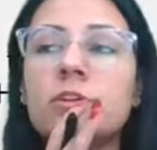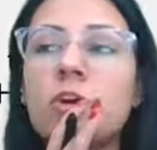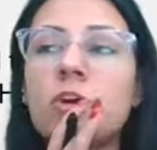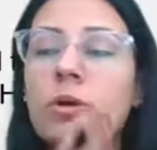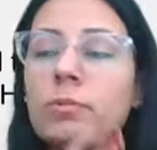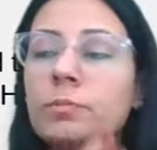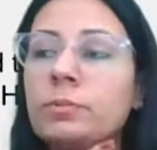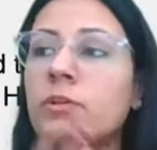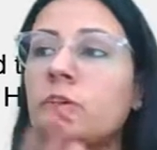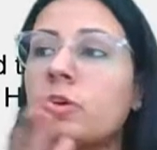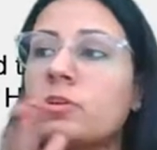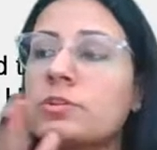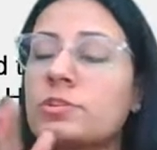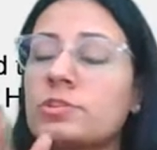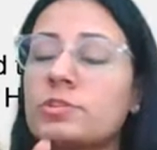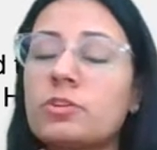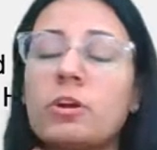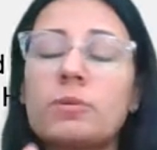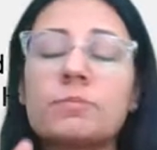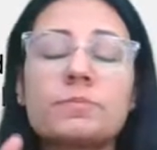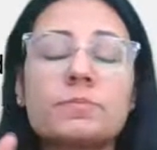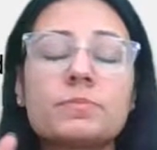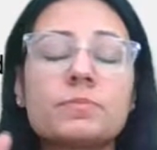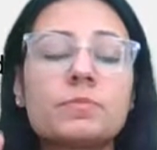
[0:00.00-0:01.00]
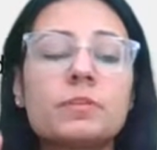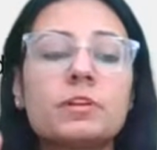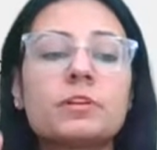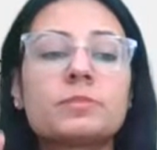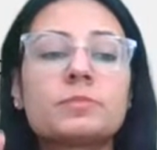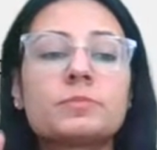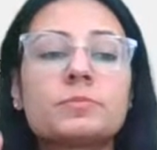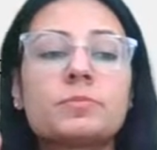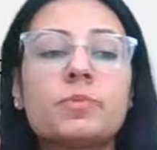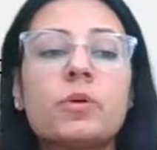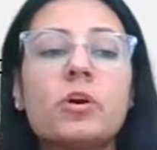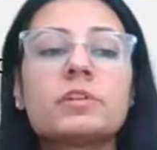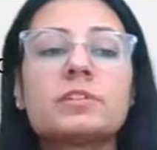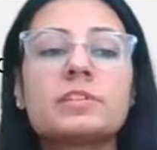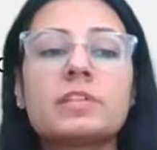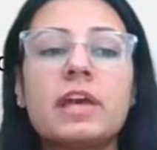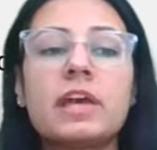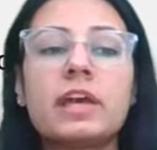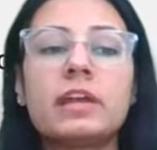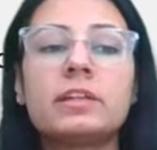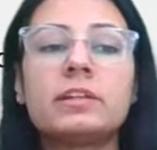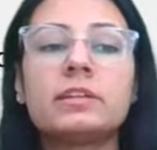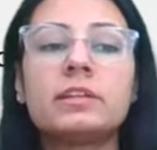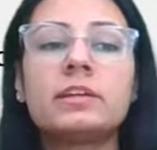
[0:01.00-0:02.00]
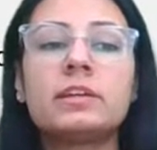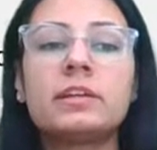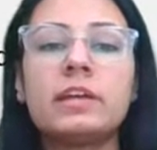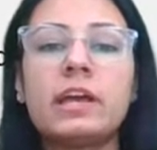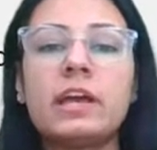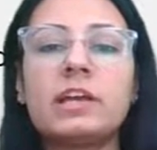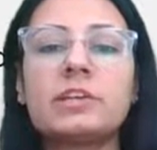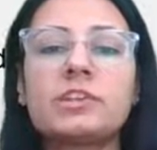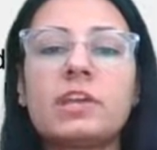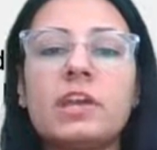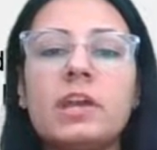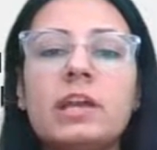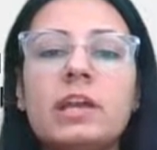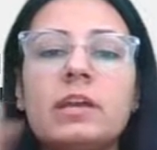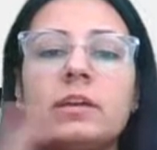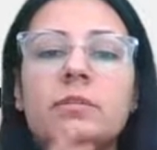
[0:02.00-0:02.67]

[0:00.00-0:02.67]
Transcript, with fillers: Koplik spots, and the rash.